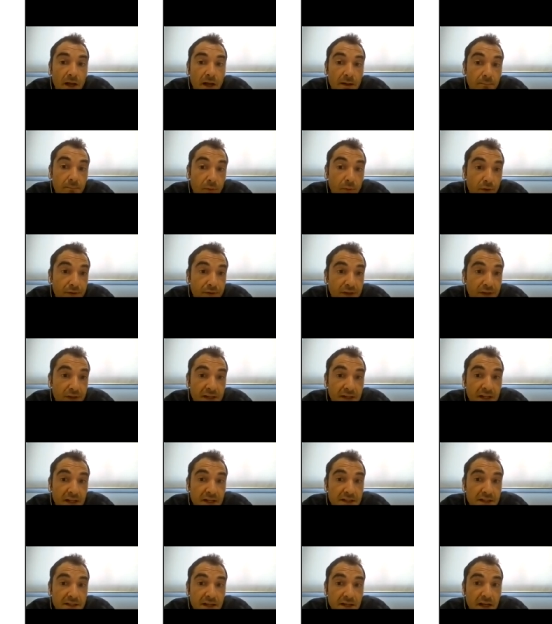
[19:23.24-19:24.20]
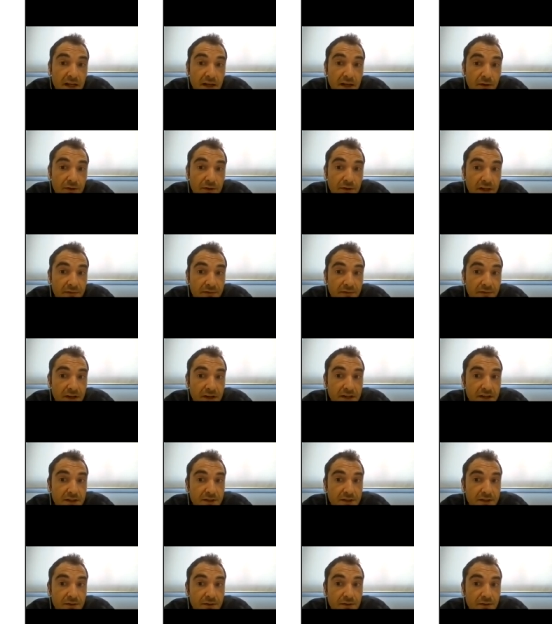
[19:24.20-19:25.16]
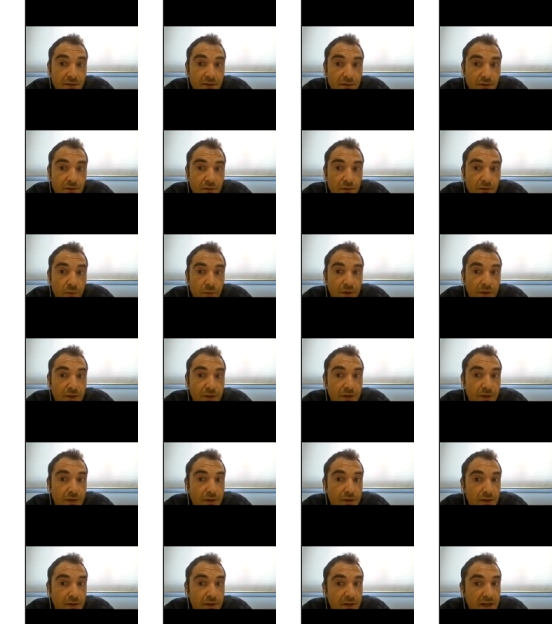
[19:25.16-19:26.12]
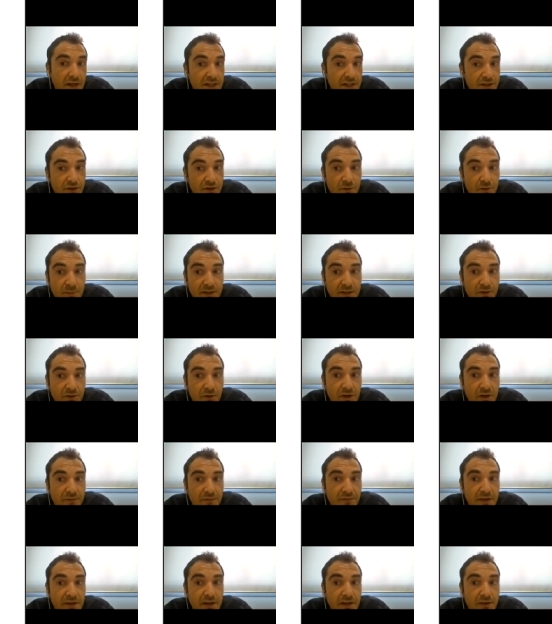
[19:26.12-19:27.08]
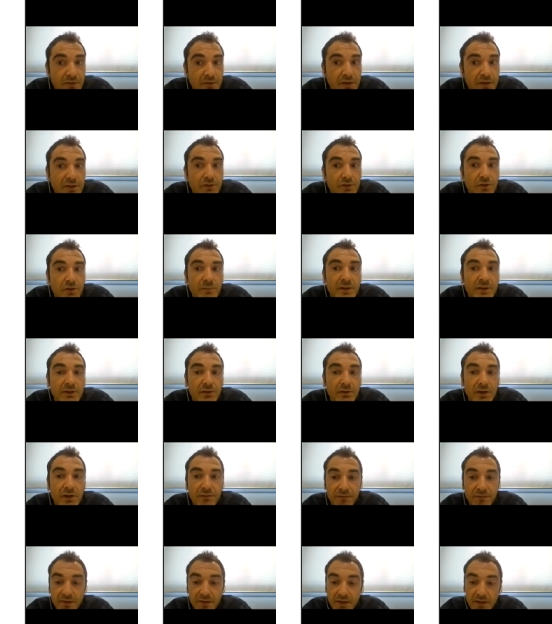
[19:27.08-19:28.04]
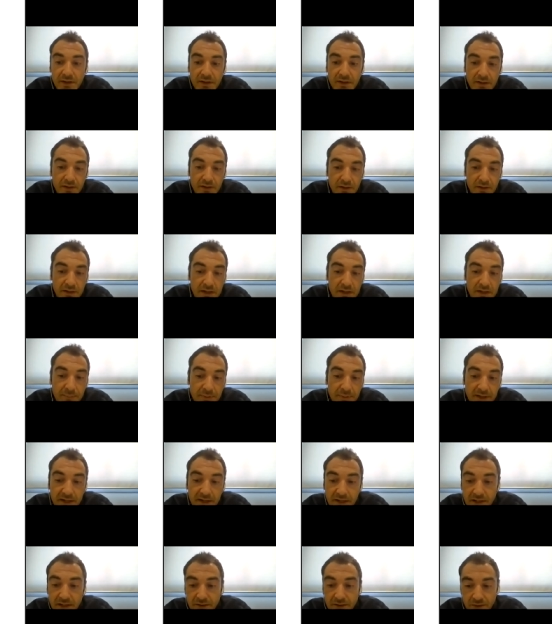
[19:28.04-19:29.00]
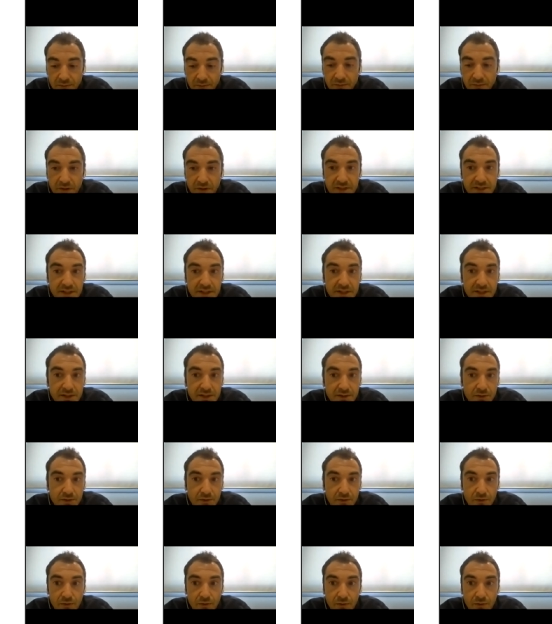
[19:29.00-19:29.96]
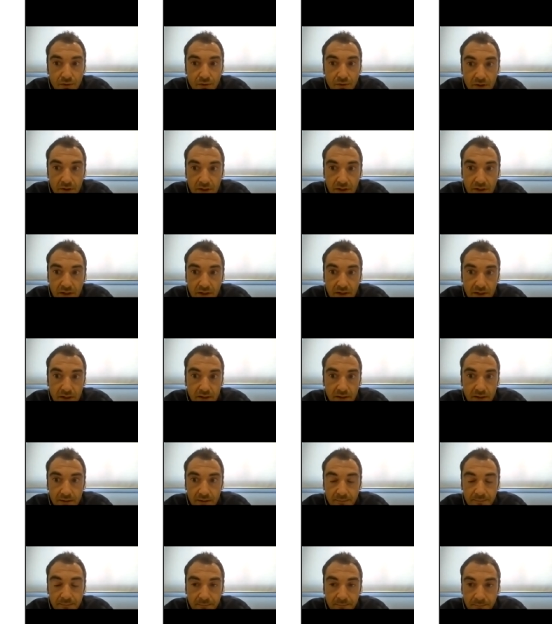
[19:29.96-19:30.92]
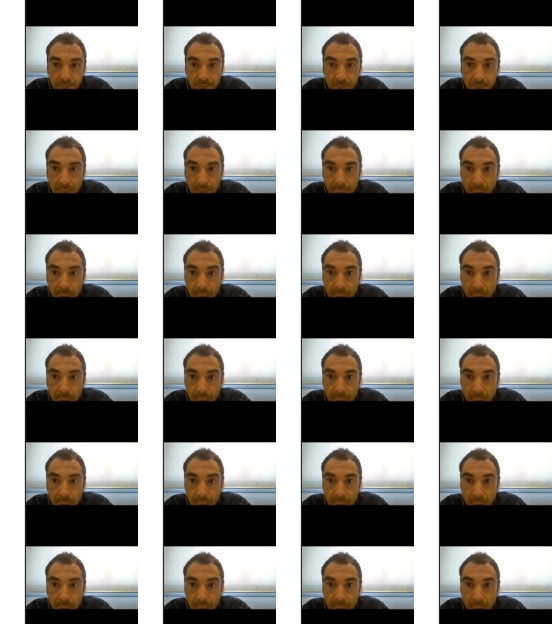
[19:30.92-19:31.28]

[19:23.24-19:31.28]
And both techniques allow the hyphenation with gas chromatography, liquid chromatography, capillary electrophoresis or um,